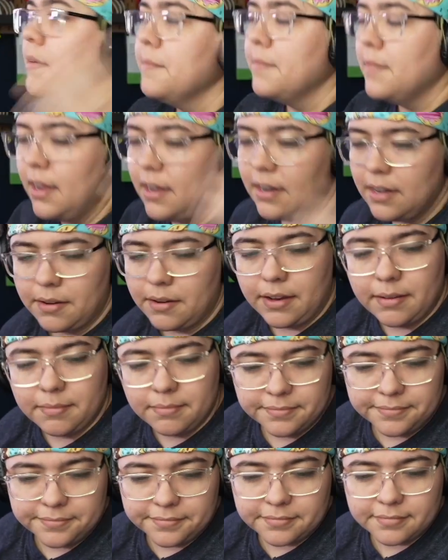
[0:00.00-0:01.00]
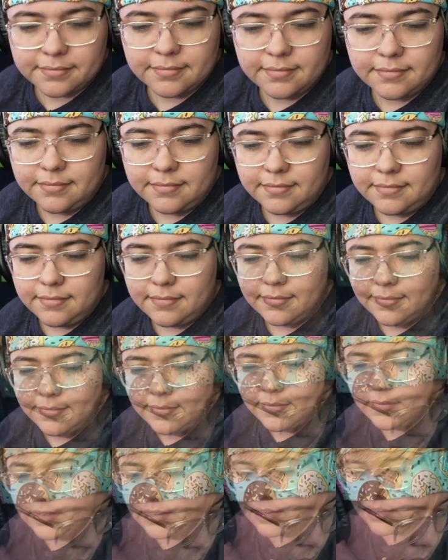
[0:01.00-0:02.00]
Anyway.
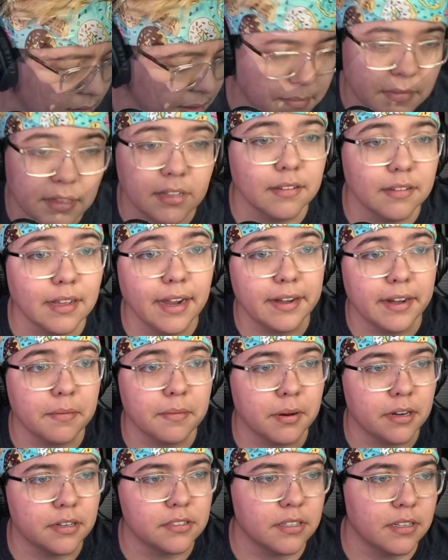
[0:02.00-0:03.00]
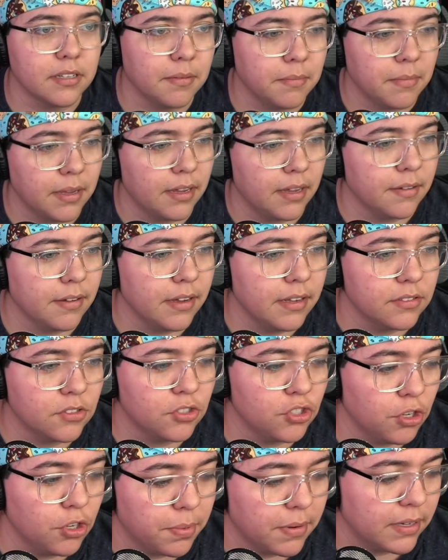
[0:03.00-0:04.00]
The lighting person in me is
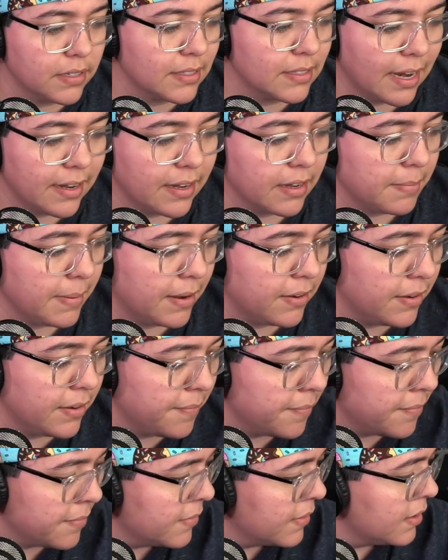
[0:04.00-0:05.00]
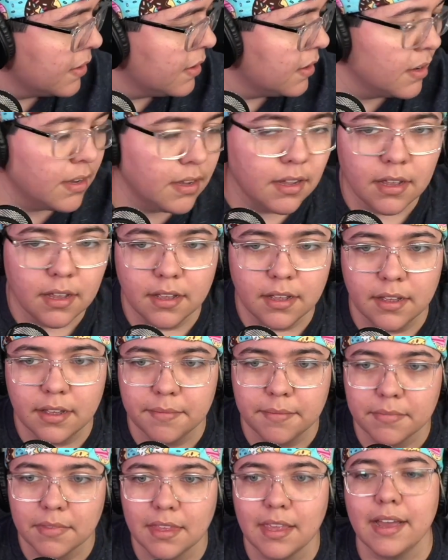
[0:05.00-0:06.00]
super ecstatic about it.
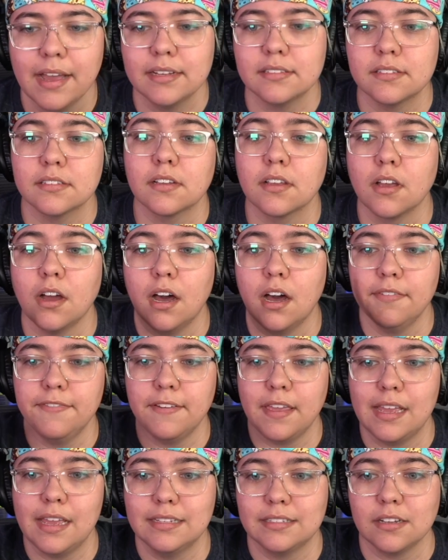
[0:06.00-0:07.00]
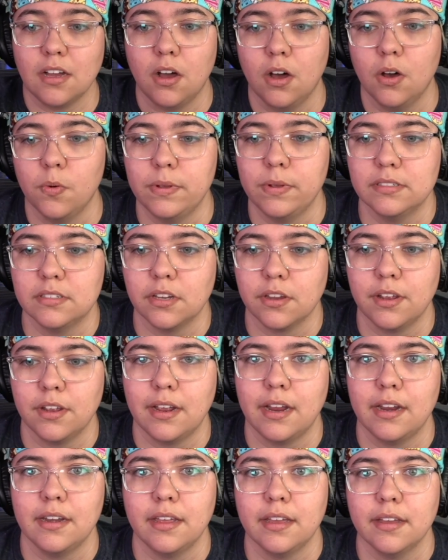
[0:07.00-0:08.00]
Yes, coffee is always a good
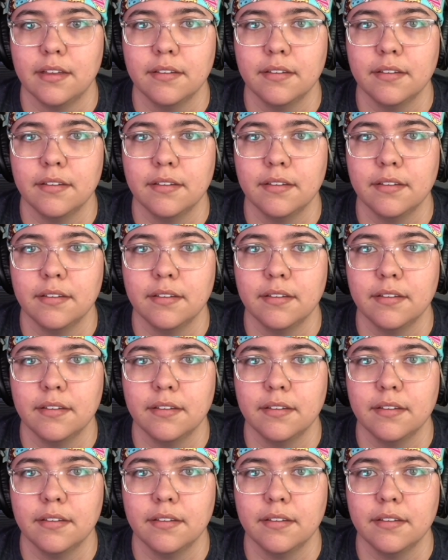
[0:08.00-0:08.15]
idea.